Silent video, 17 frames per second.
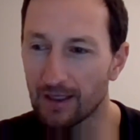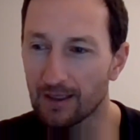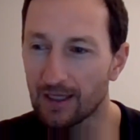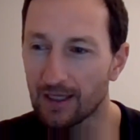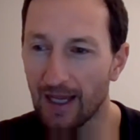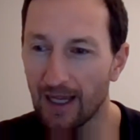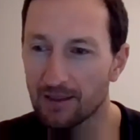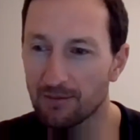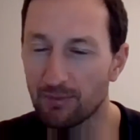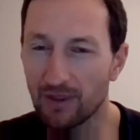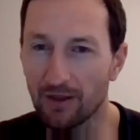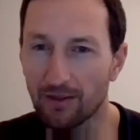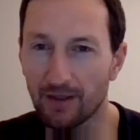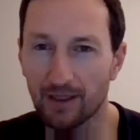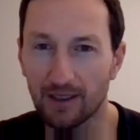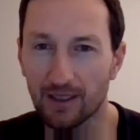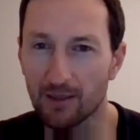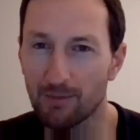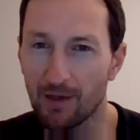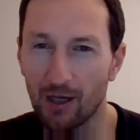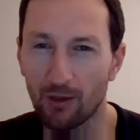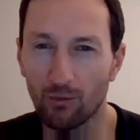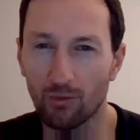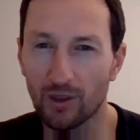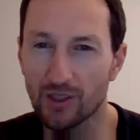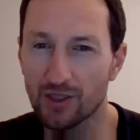can't be thinking
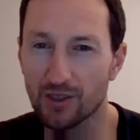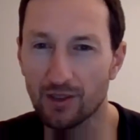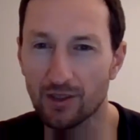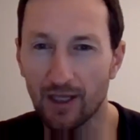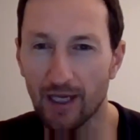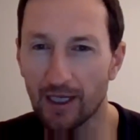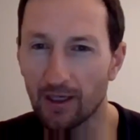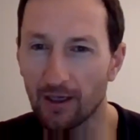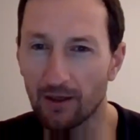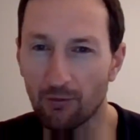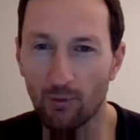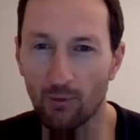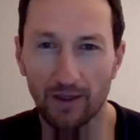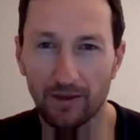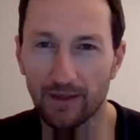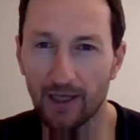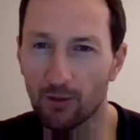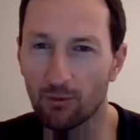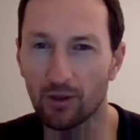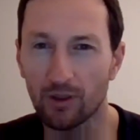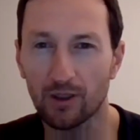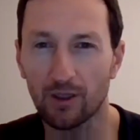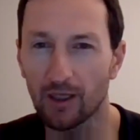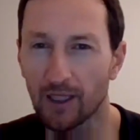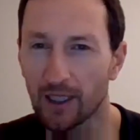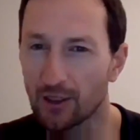about which layer one
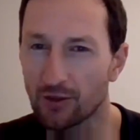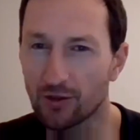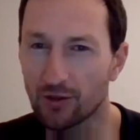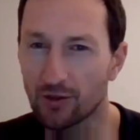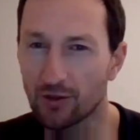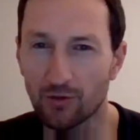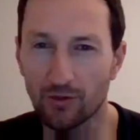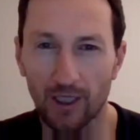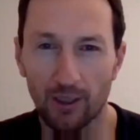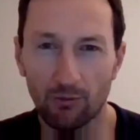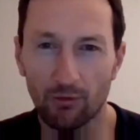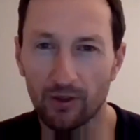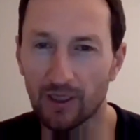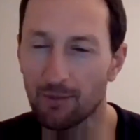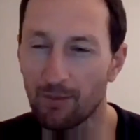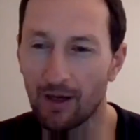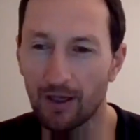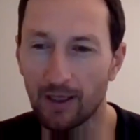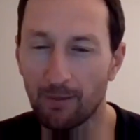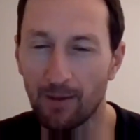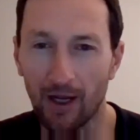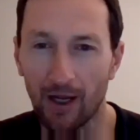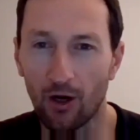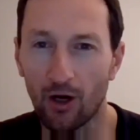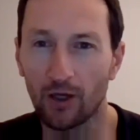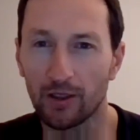network or layer two network am I
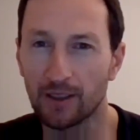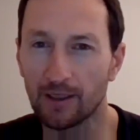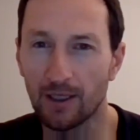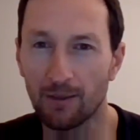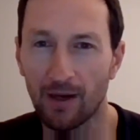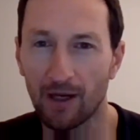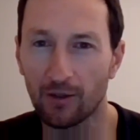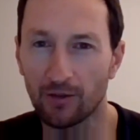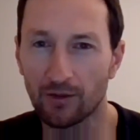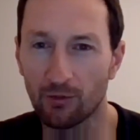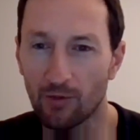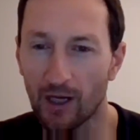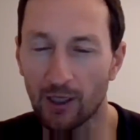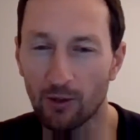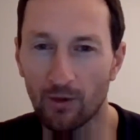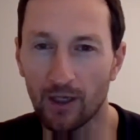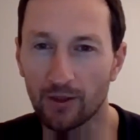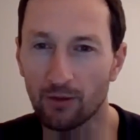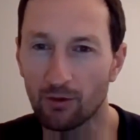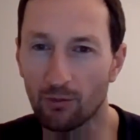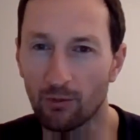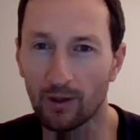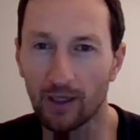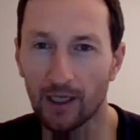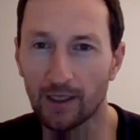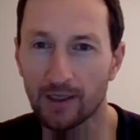on, and am I on the right one, or
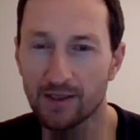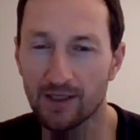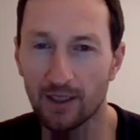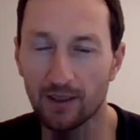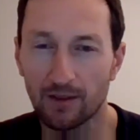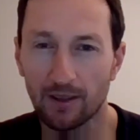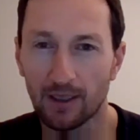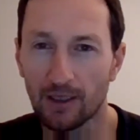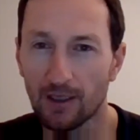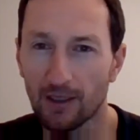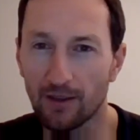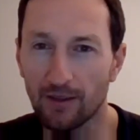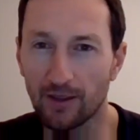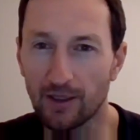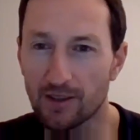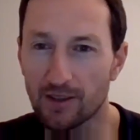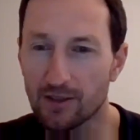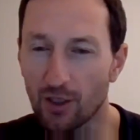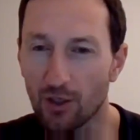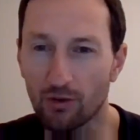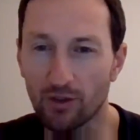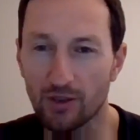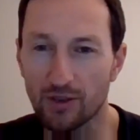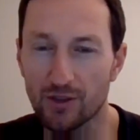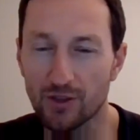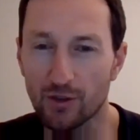will I send these
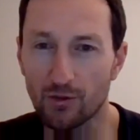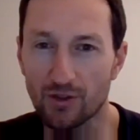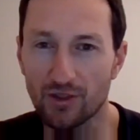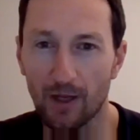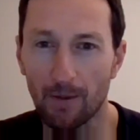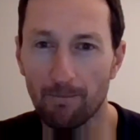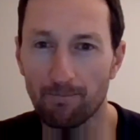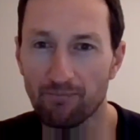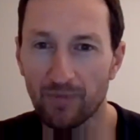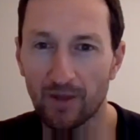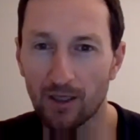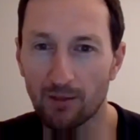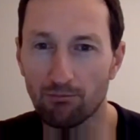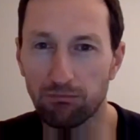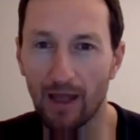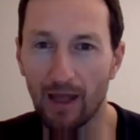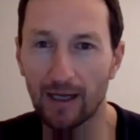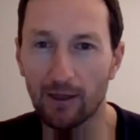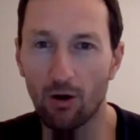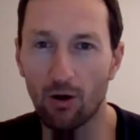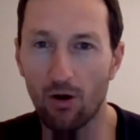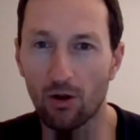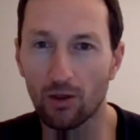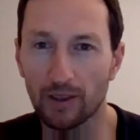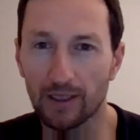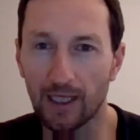tokens to some black
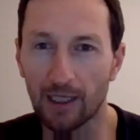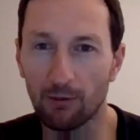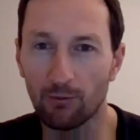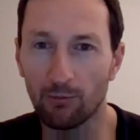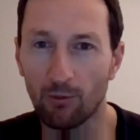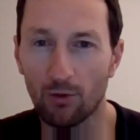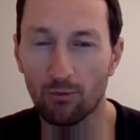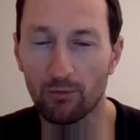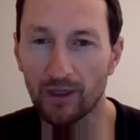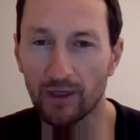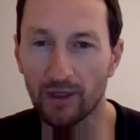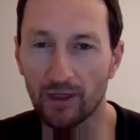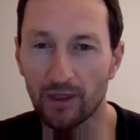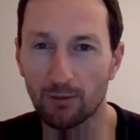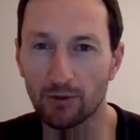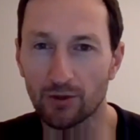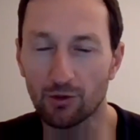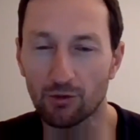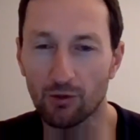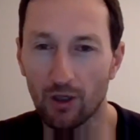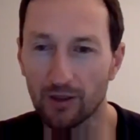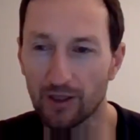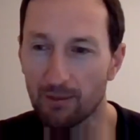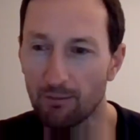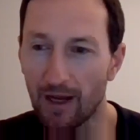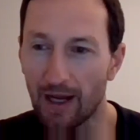hole and I won't be able to
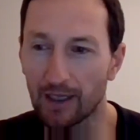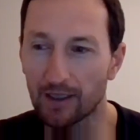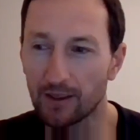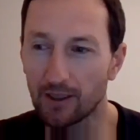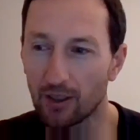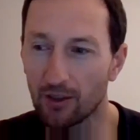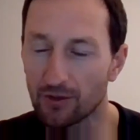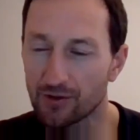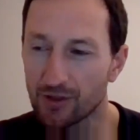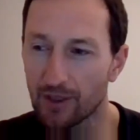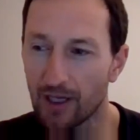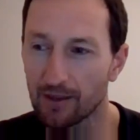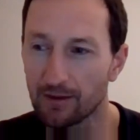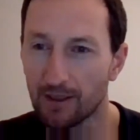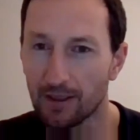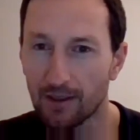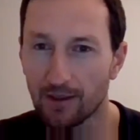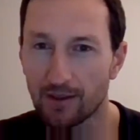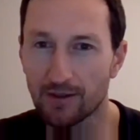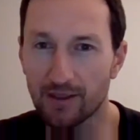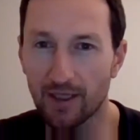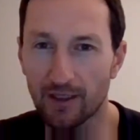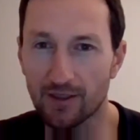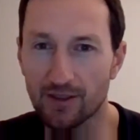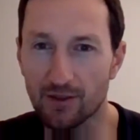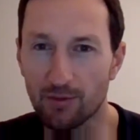crawl them back, So that
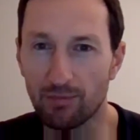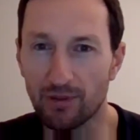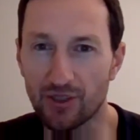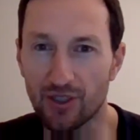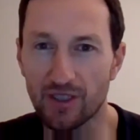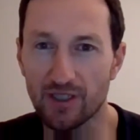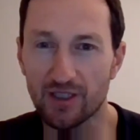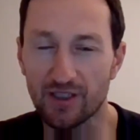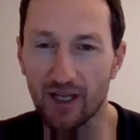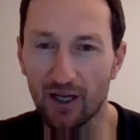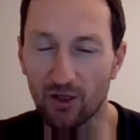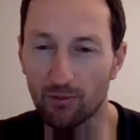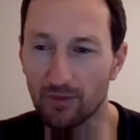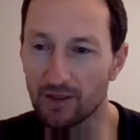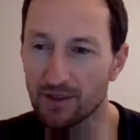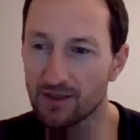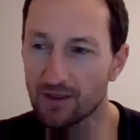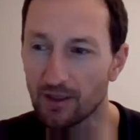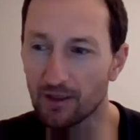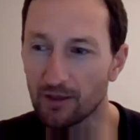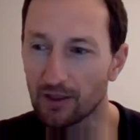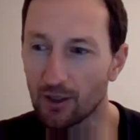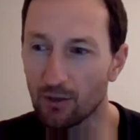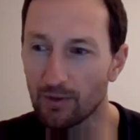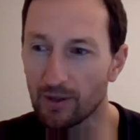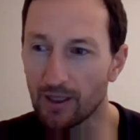scares the bejesus out of me still,
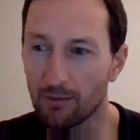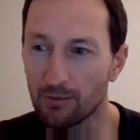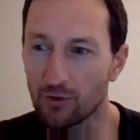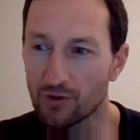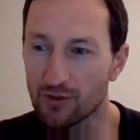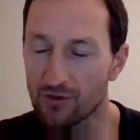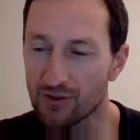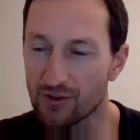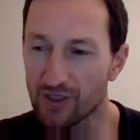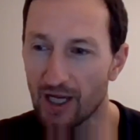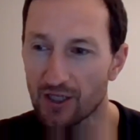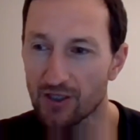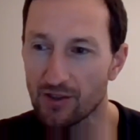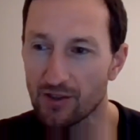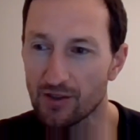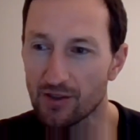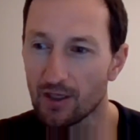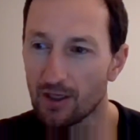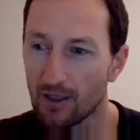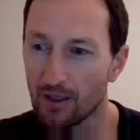when I do transactions